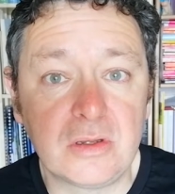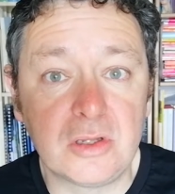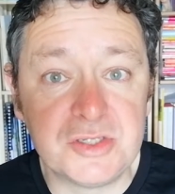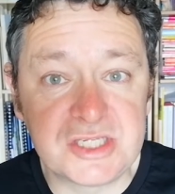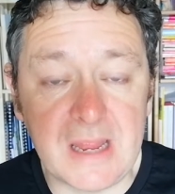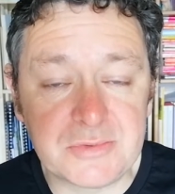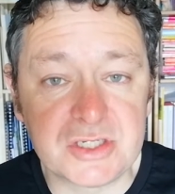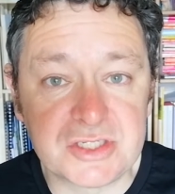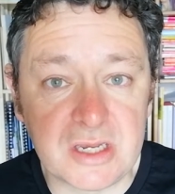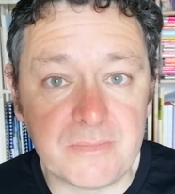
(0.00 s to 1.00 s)

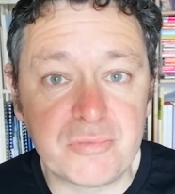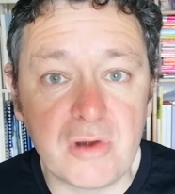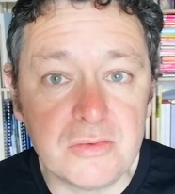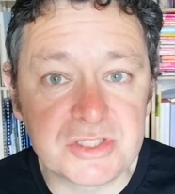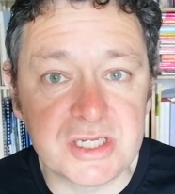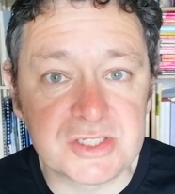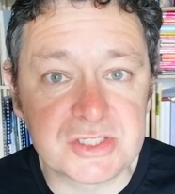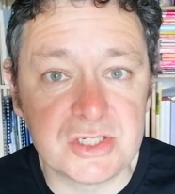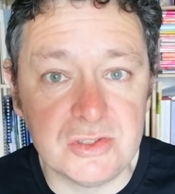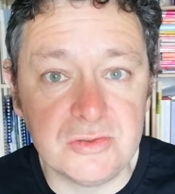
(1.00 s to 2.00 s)
conceptions and approaches
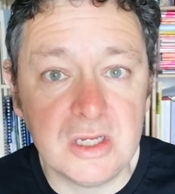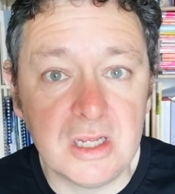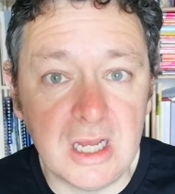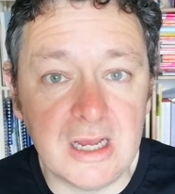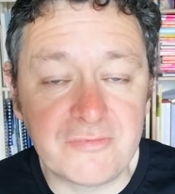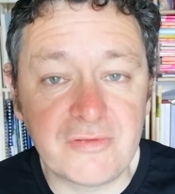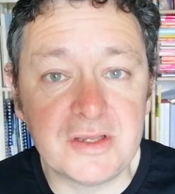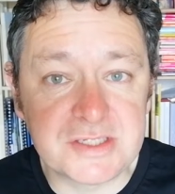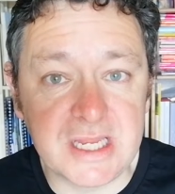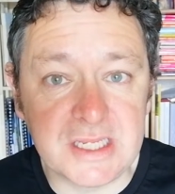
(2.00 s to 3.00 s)
to
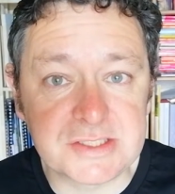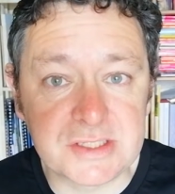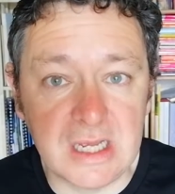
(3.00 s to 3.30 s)
frontiers.